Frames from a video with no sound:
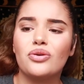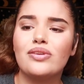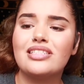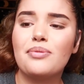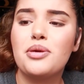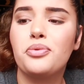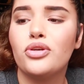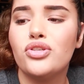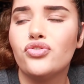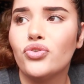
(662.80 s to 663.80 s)
the ones that people
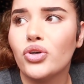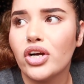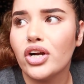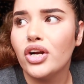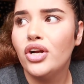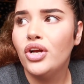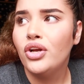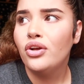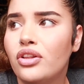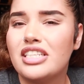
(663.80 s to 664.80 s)
use for
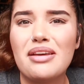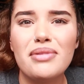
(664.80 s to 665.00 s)
tape